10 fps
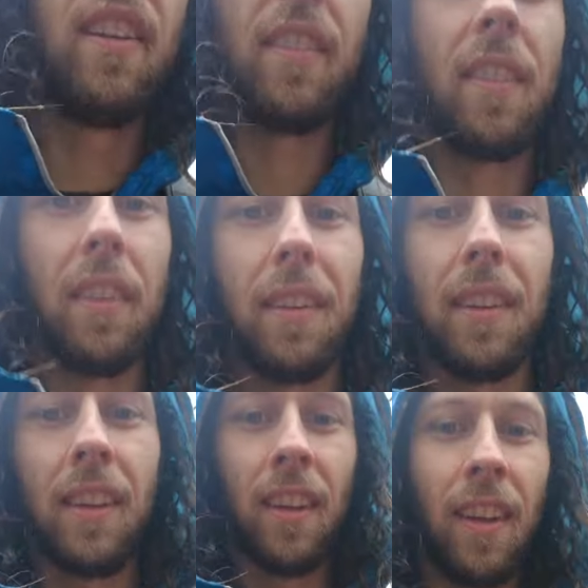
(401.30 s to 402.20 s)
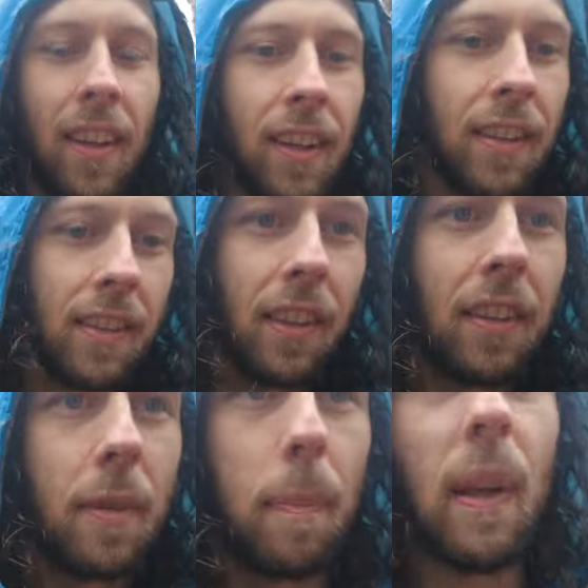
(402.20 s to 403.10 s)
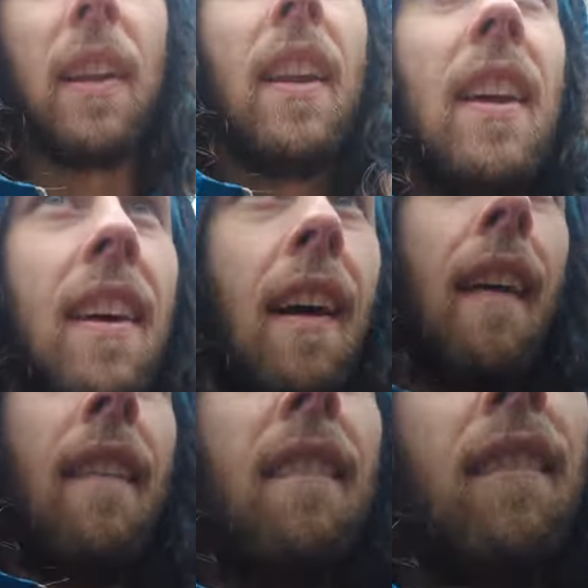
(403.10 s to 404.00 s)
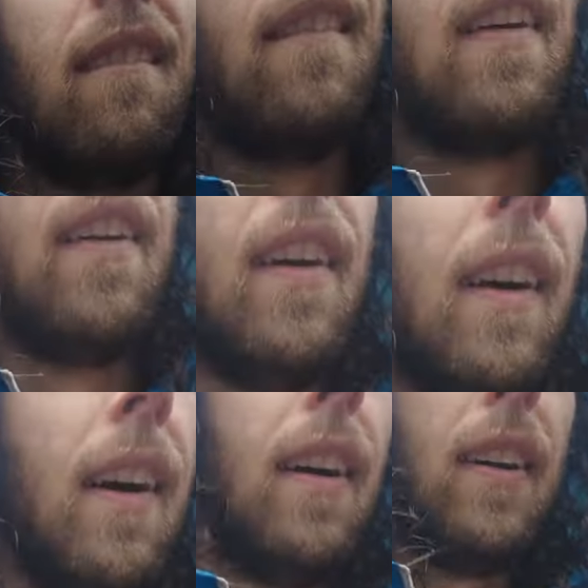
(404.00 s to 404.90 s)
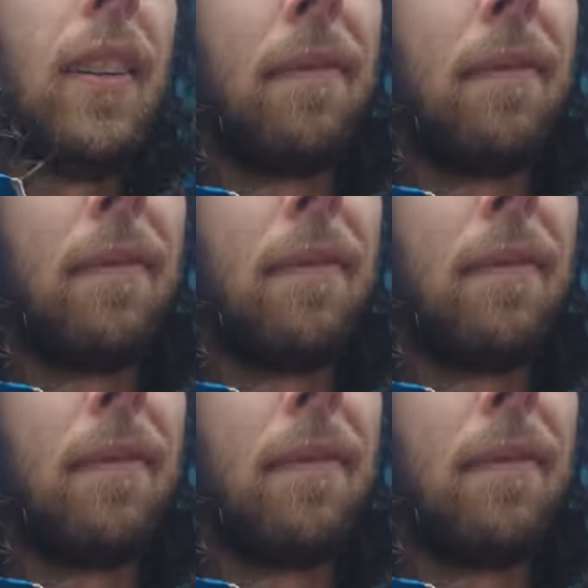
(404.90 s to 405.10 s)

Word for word: it's still, still spitting. Uh,